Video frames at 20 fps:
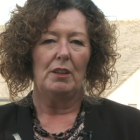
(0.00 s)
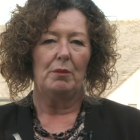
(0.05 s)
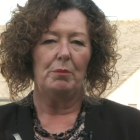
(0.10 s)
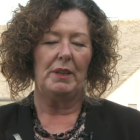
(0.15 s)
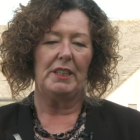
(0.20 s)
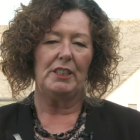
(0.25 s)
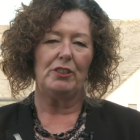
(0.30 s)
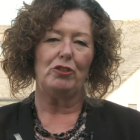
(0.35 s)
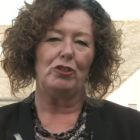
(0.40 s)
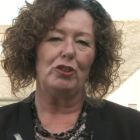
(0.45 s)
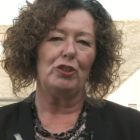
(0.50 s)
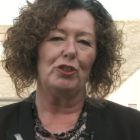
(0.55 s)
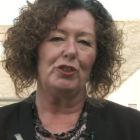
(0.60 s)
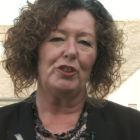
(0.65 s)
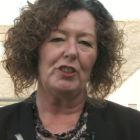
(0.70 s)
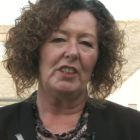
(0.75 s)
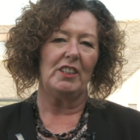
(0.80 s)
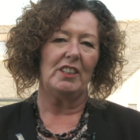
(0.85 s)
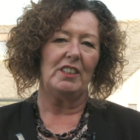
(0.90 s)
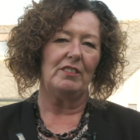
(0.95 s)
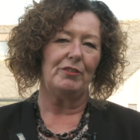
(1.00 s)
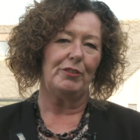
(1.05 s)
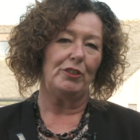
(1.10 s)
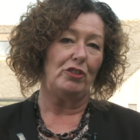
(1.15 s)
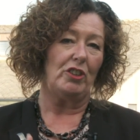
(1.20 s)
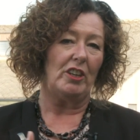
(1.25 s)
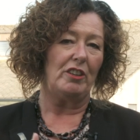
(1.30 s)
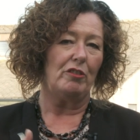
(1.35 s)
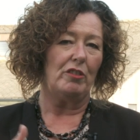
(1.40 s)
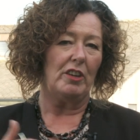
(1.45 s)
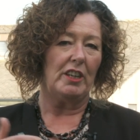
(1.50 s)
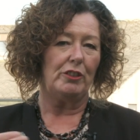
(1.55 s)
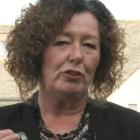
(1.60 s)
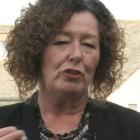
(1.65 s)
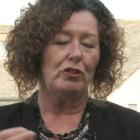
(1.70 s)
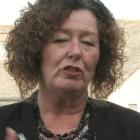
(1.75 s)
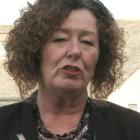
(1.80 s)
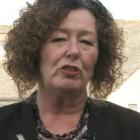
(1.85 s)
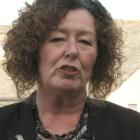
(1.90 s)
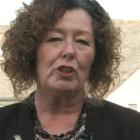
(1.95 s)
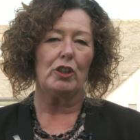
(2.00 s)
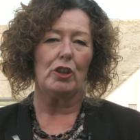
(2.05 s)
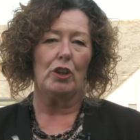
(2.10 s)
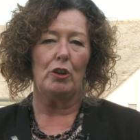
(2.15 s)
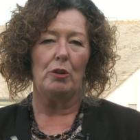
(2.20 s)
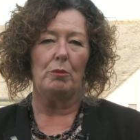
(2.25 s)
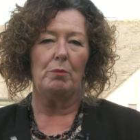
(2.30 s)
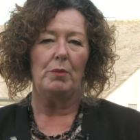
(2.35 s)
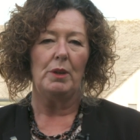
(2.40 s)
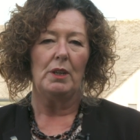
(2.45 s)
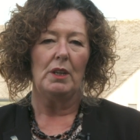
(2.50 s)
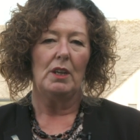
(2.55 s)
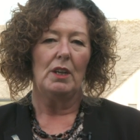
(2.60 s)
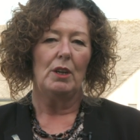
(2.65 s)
make sure that for generations to come,